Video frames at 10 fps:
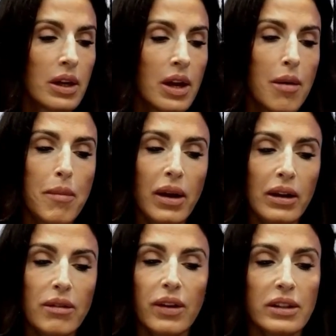Many
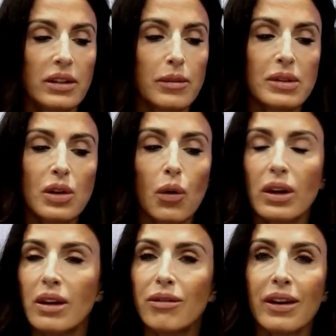victims don't
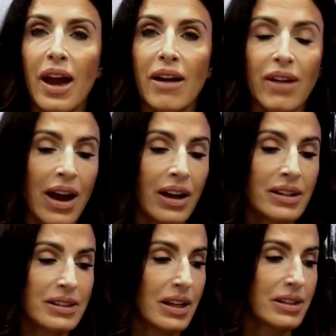even have
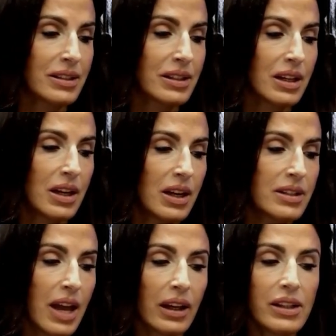access
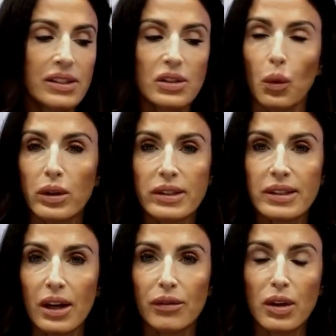to any source
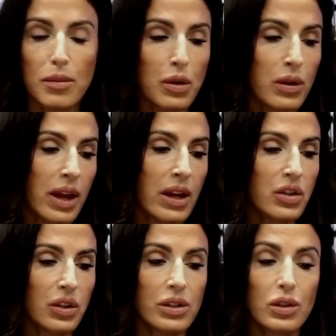of
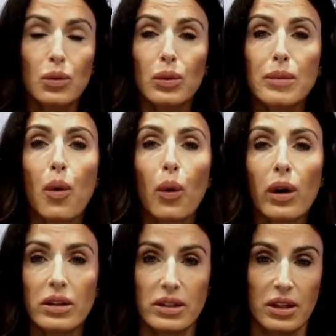communication to
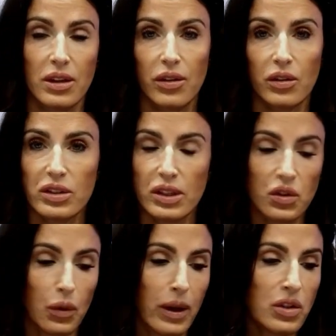report their
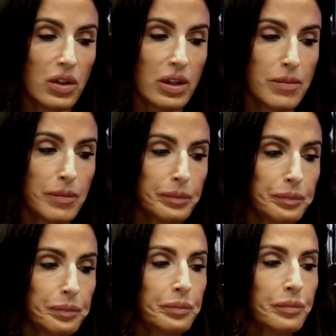situation.
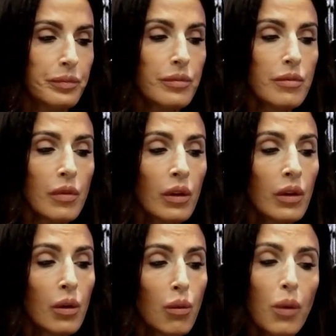
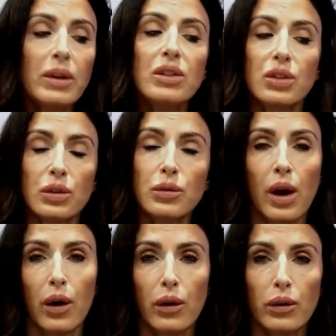What we do
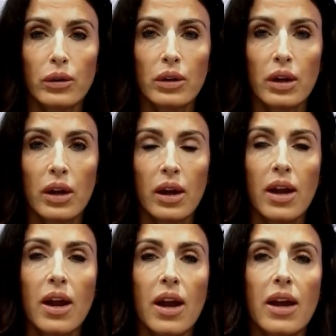know
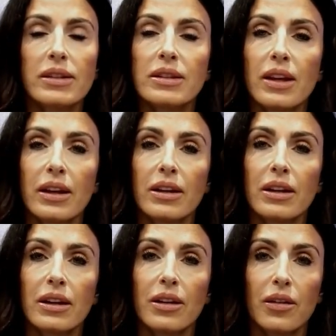is that
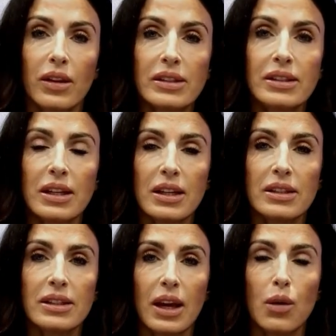this
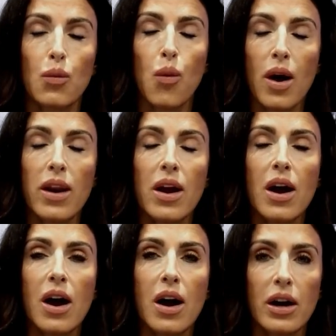is a
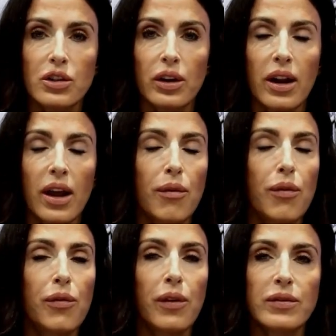
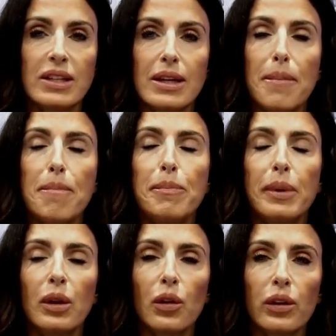$150
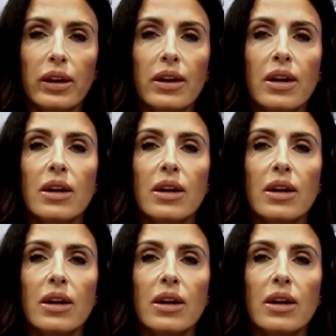billion